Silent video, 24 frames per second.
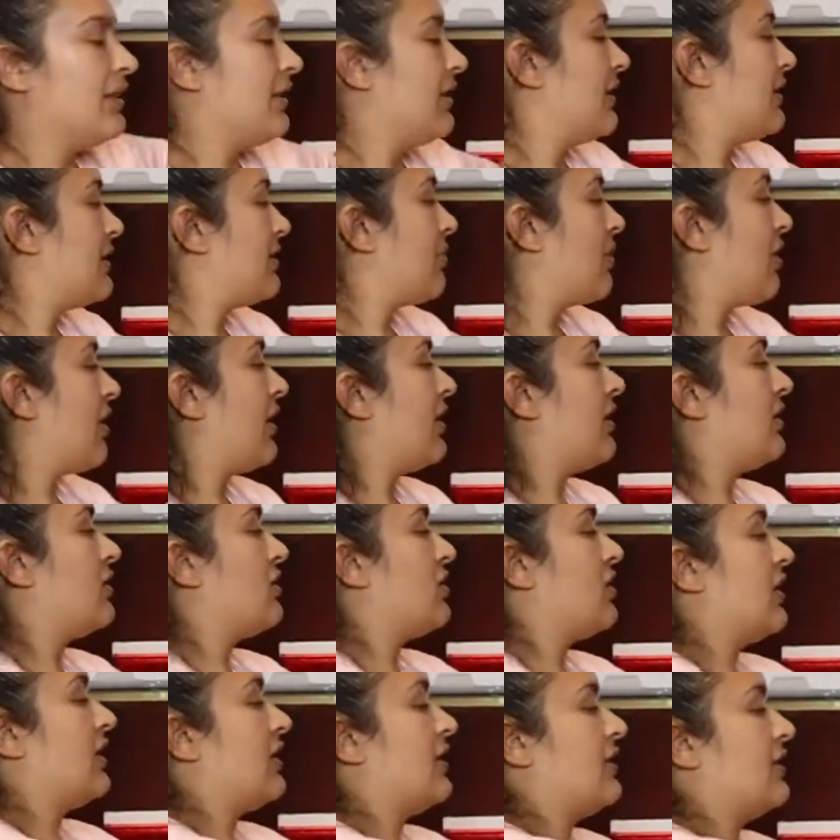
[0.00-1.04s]
This part just
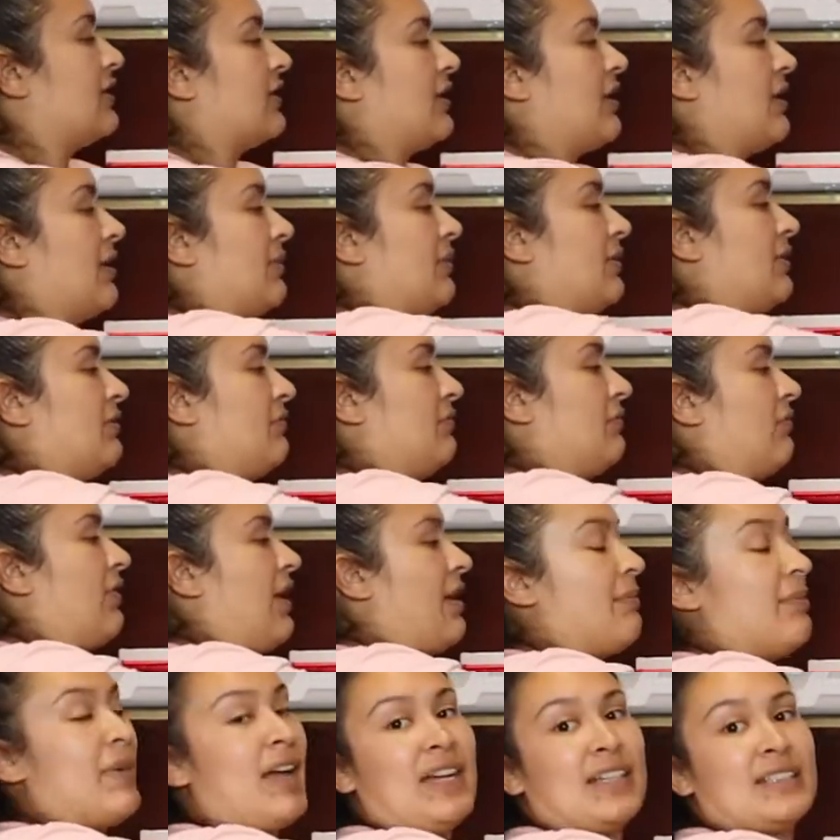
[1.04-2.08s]
comes right
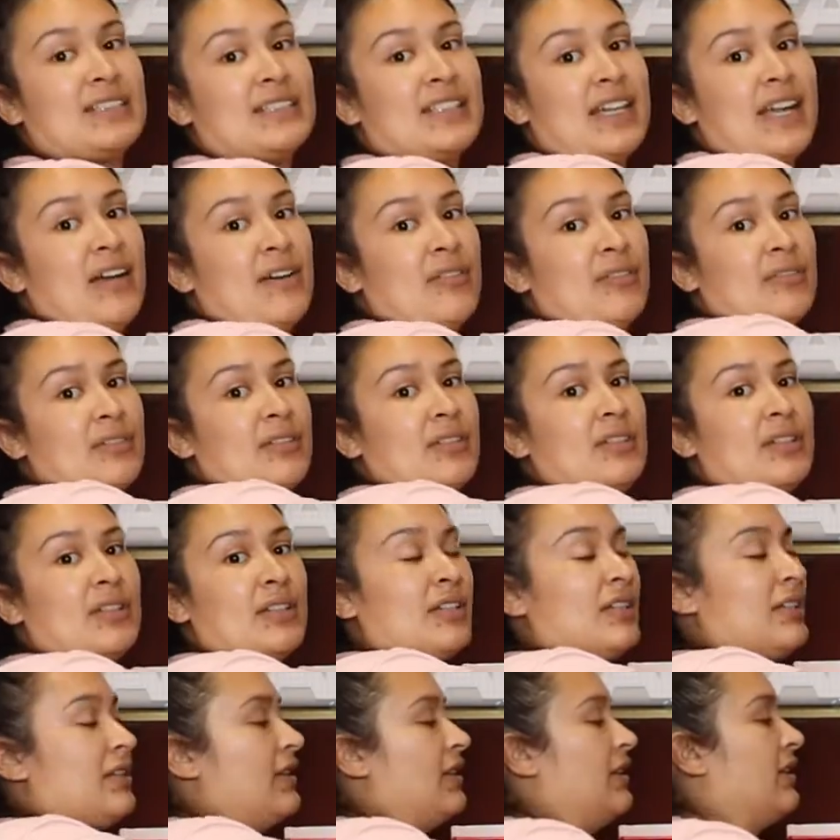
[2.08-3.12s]
back down.
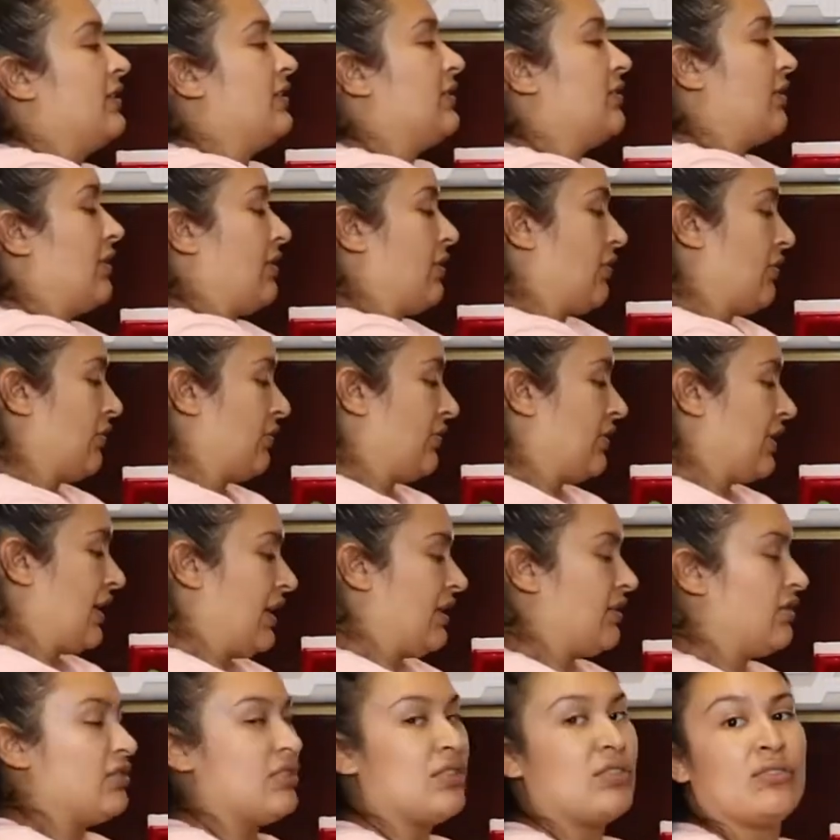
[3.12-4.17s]
So it goes
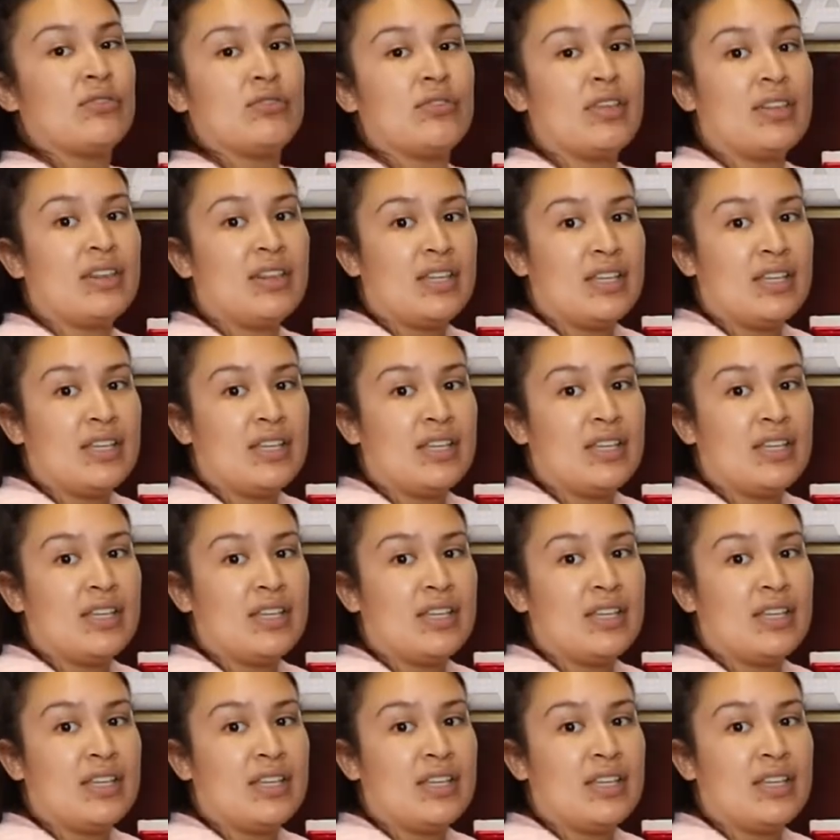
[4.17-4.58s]
into the